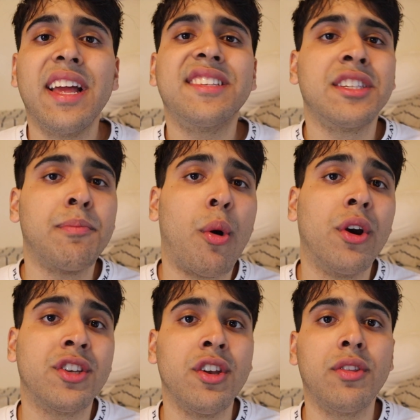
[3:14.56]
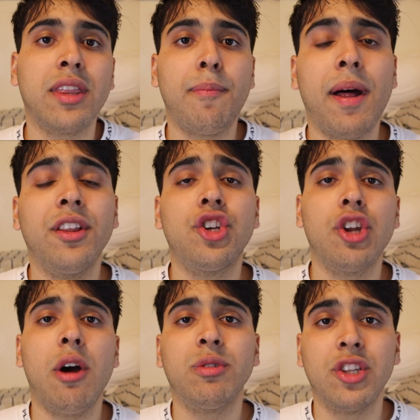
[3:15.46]
And yes, it's important to note that the penalty
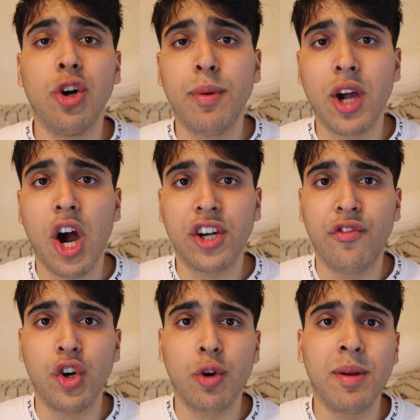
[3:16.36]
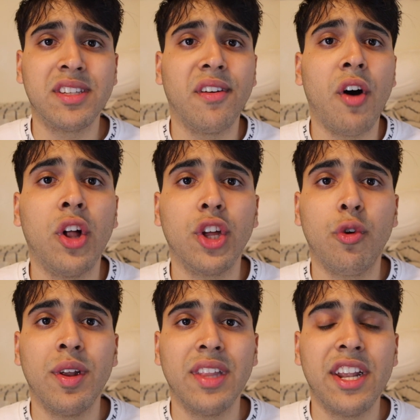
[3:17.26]
shootout was a little bit controversial because of all the
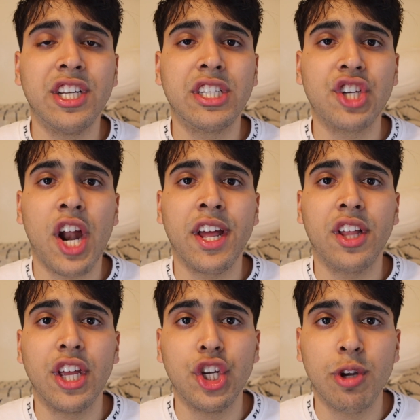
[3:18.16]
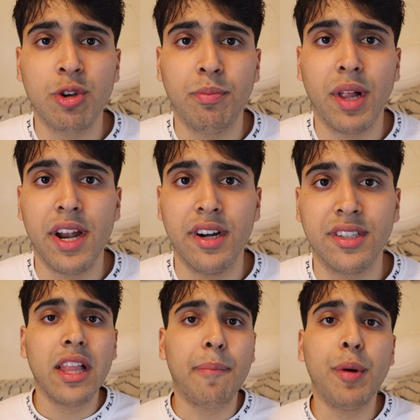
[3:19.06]
green lasers shining on the Egyptian players. Like